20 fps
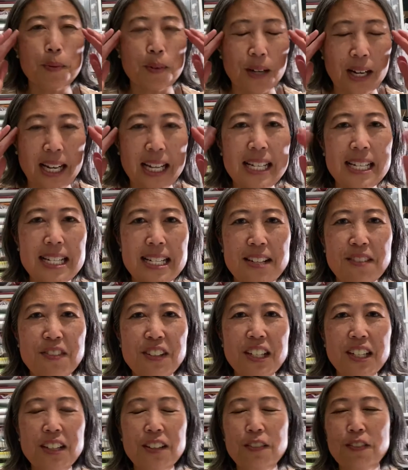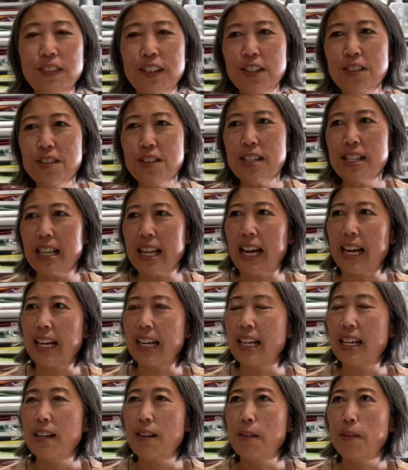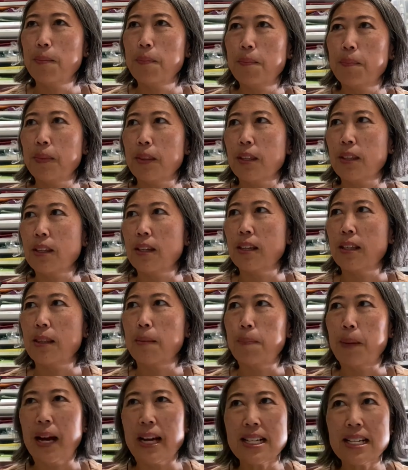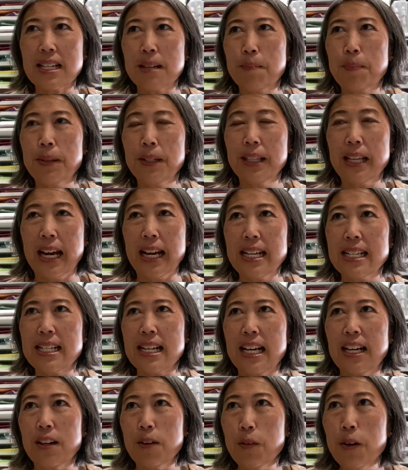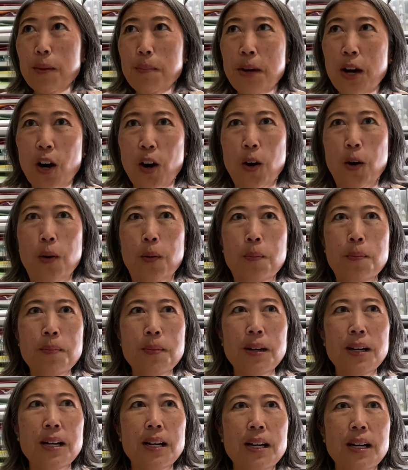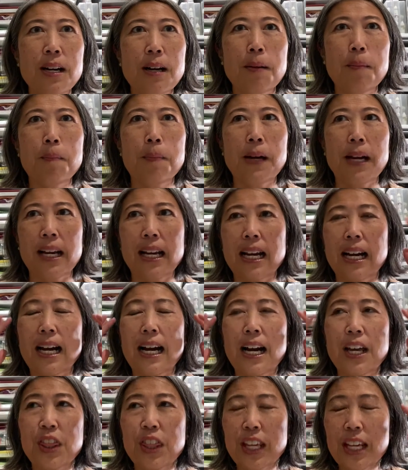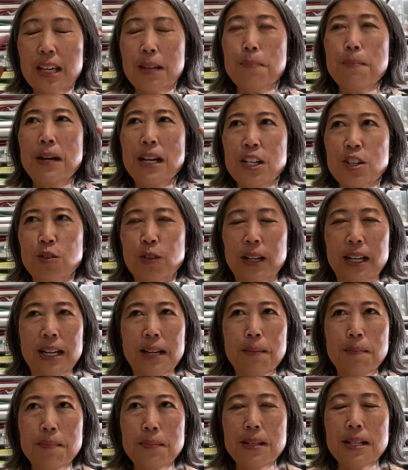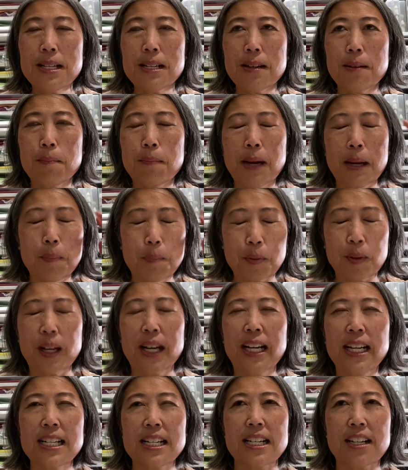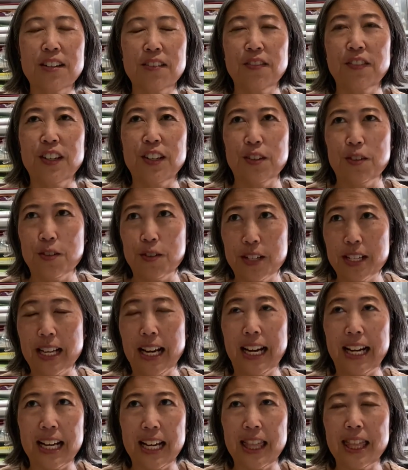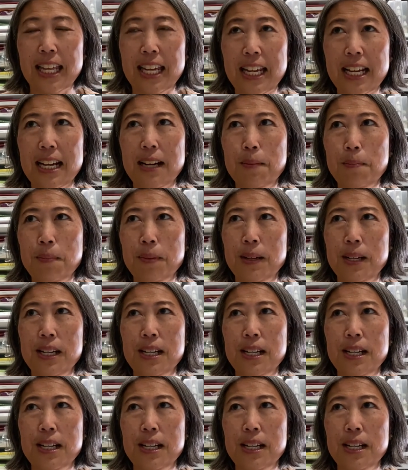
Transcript: I think my brain's even confused. Like the past couple nights, I know I'm home, but I think in my dreams, my brain is confused. Like I